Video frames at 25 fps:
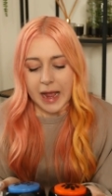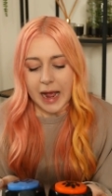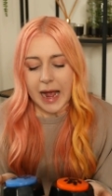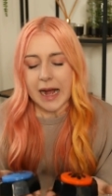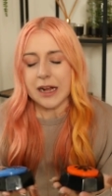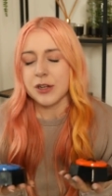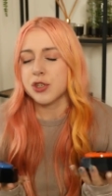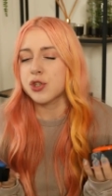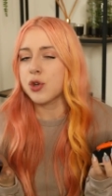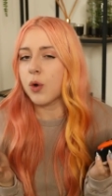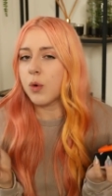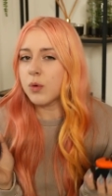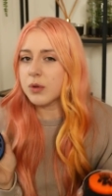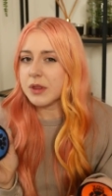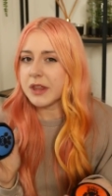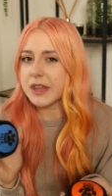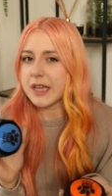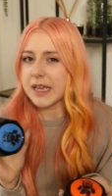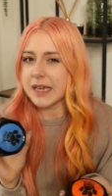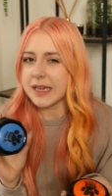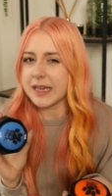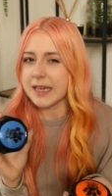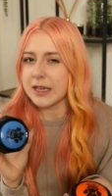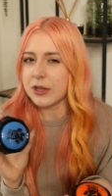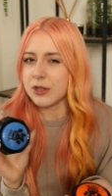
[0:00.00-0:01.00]
I don't
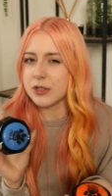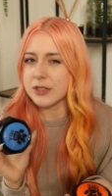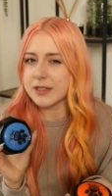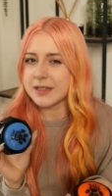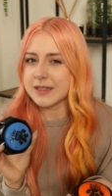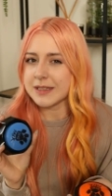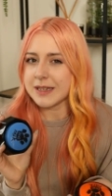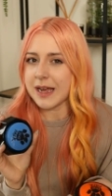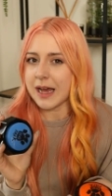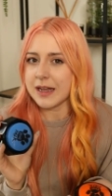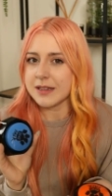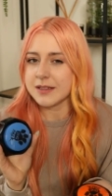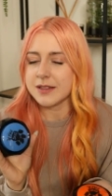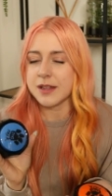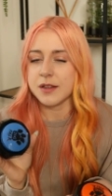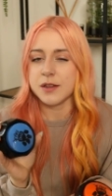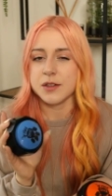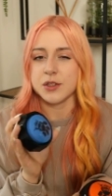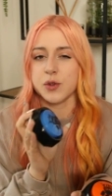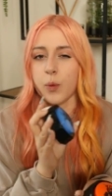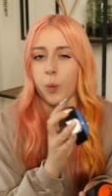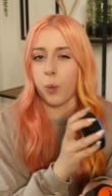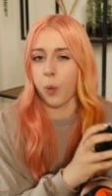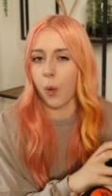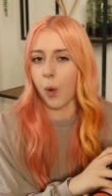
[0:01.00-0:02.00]
think he understands that
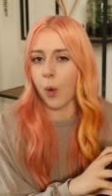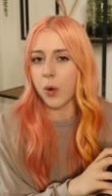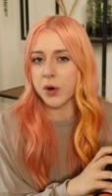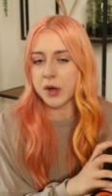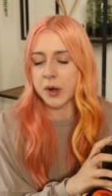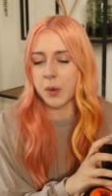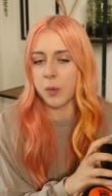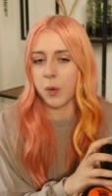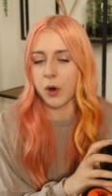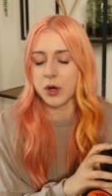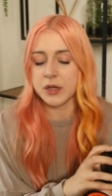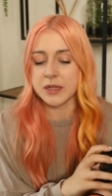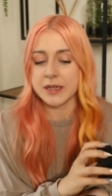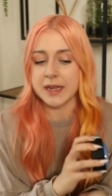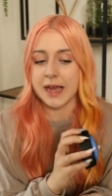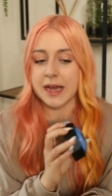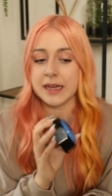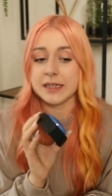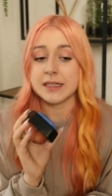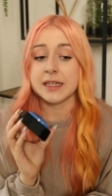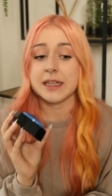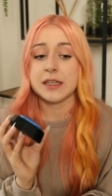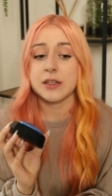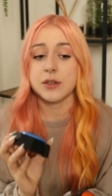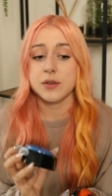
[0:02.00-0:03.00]
there's a water one
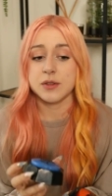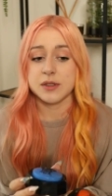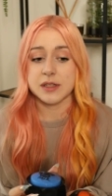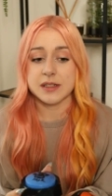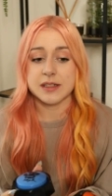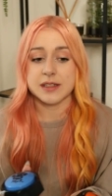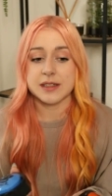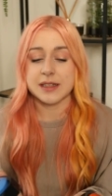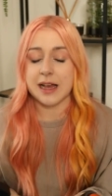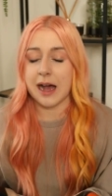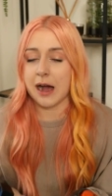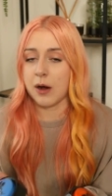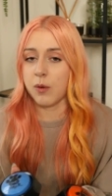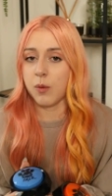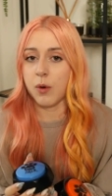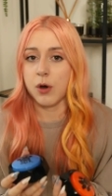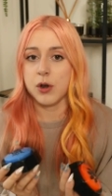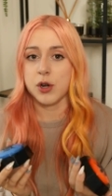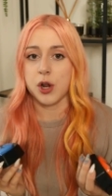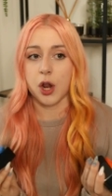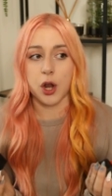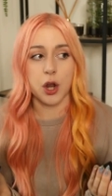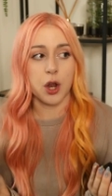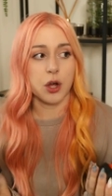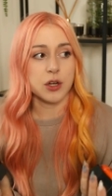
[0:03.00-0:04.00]
yet. He uses his out
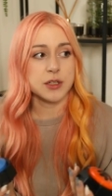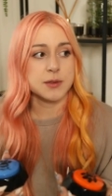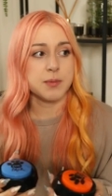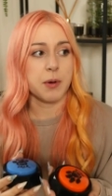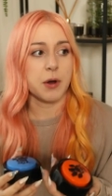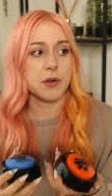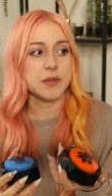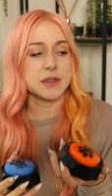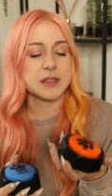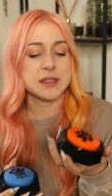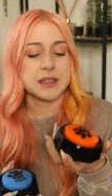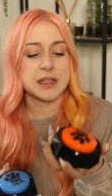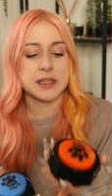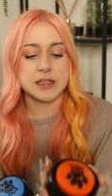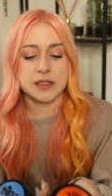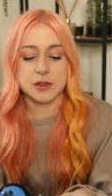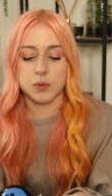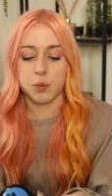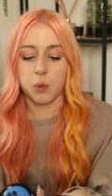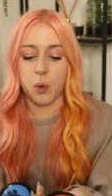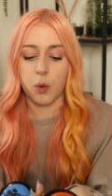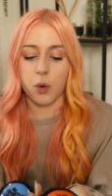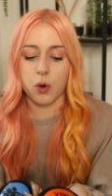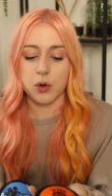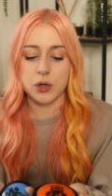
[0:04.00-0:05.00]
one a lot, but obviously it's
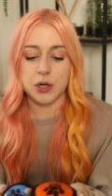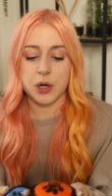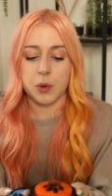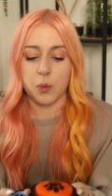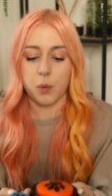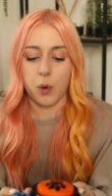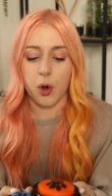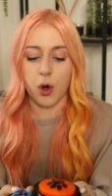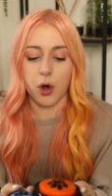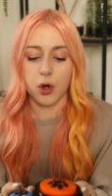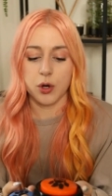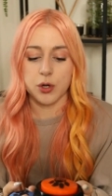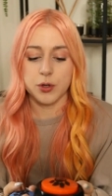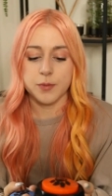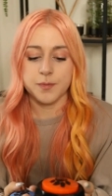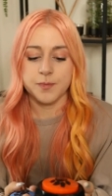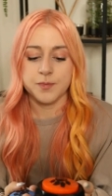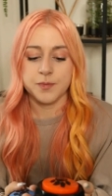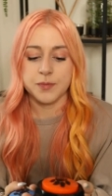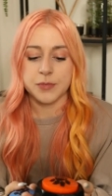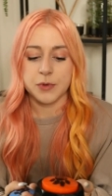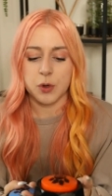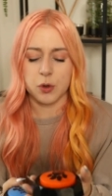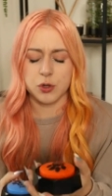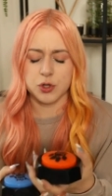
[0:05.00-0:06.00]
water one
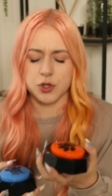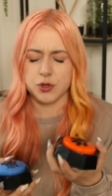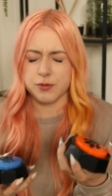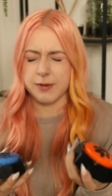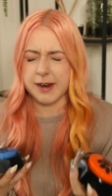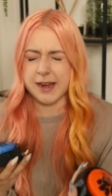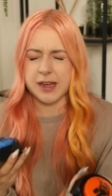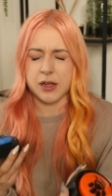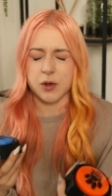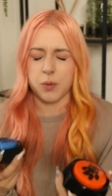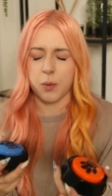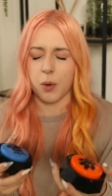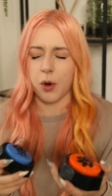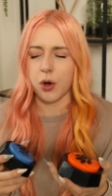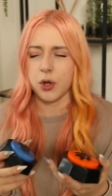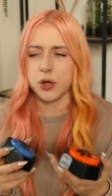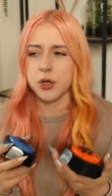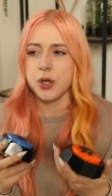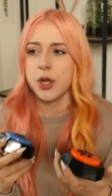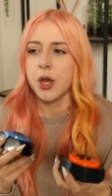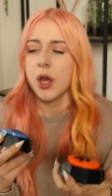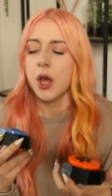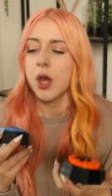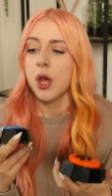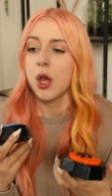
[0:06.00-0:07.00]
or drink
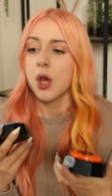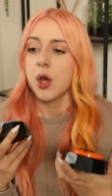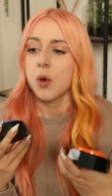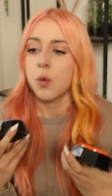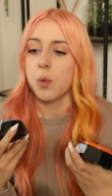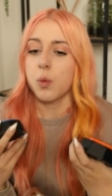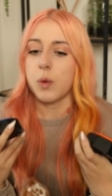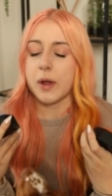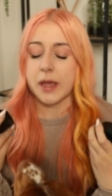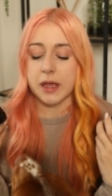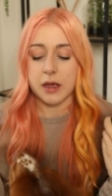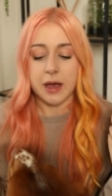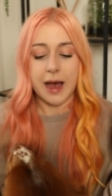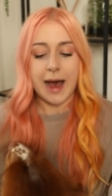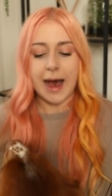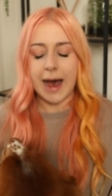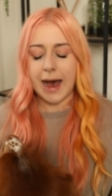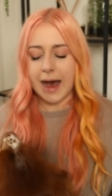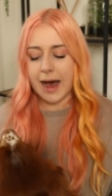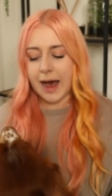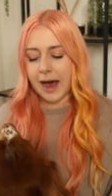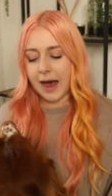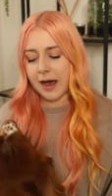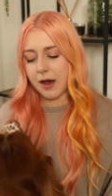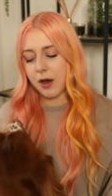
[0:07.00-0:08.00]
one. He
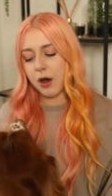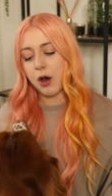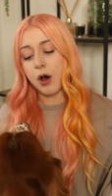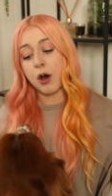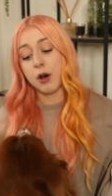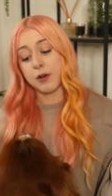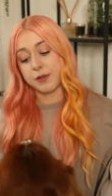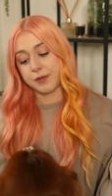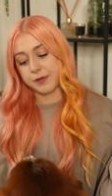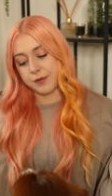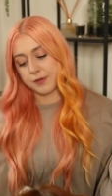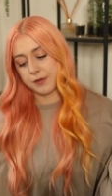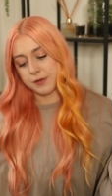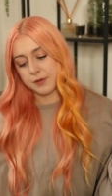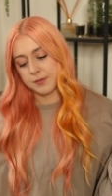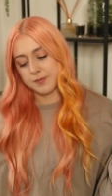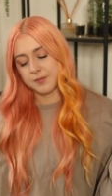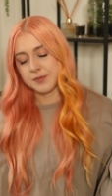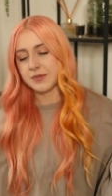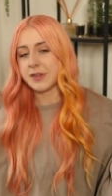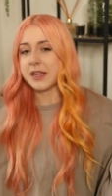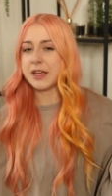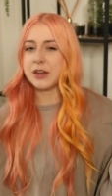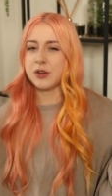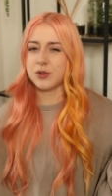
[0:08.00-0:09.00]

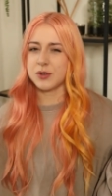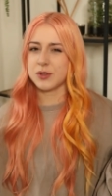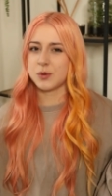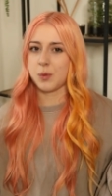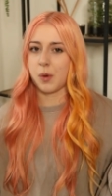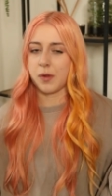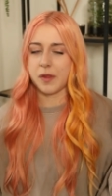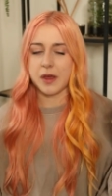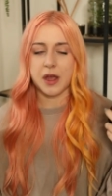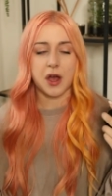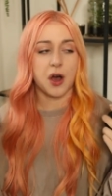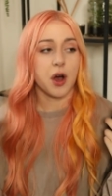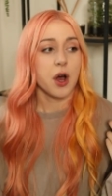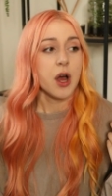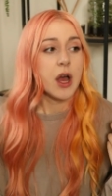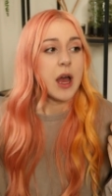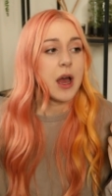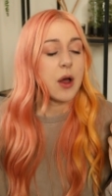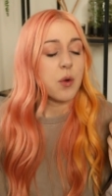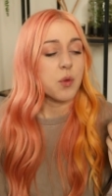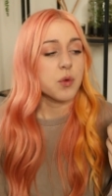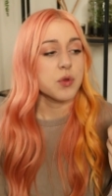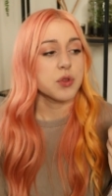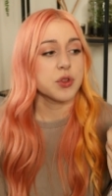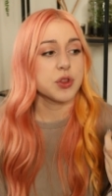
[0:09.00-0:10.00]
knows what they are.
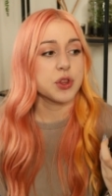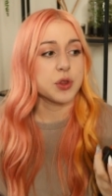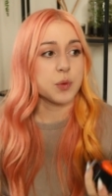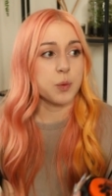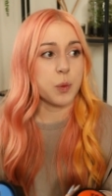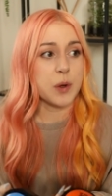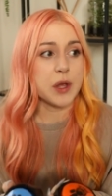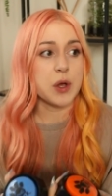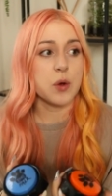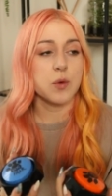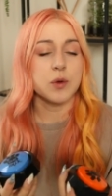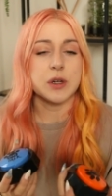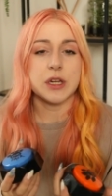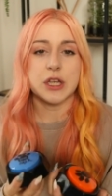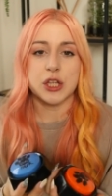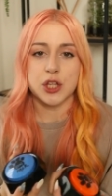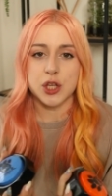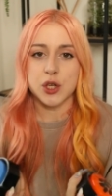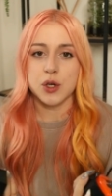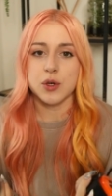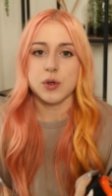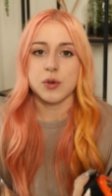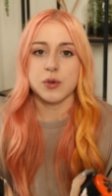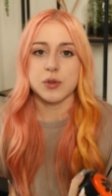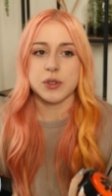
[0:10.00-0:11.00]
We only
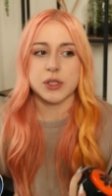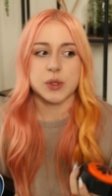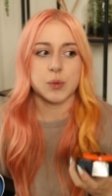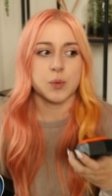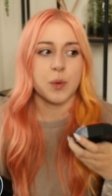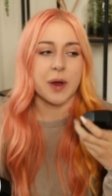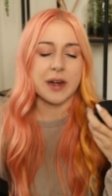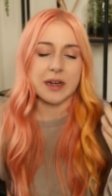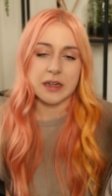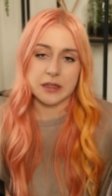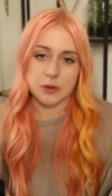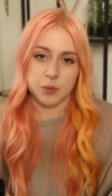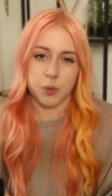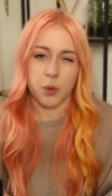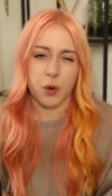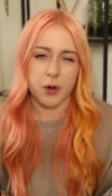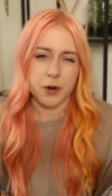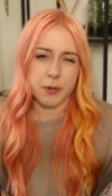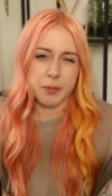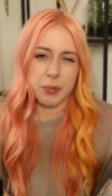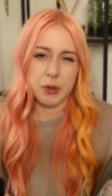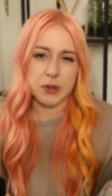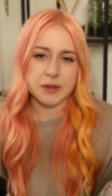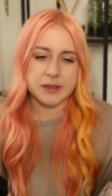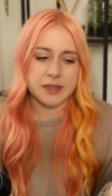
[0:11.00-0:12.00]
use when his
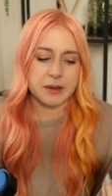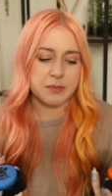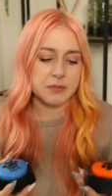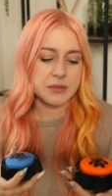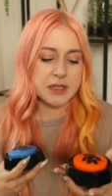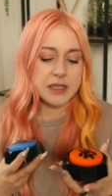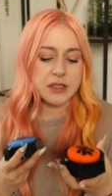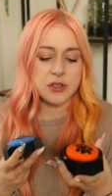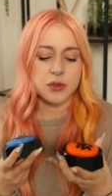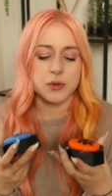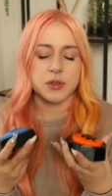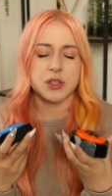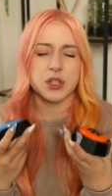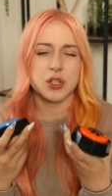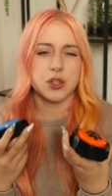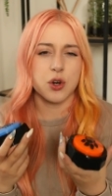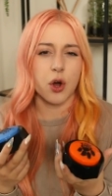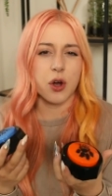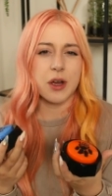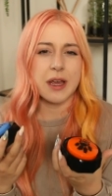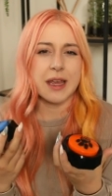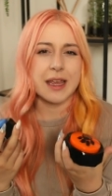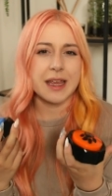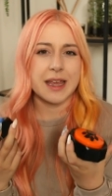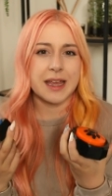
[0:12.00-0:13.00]
water bowl's empty, so it's
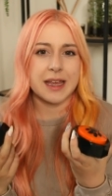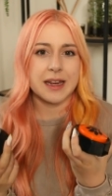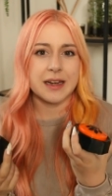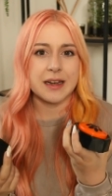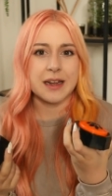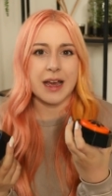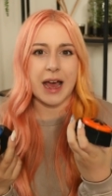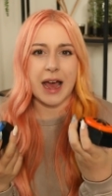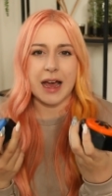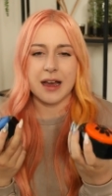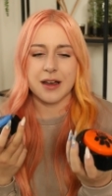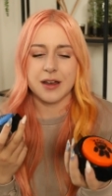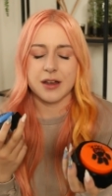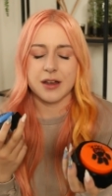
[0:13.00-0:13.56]
not in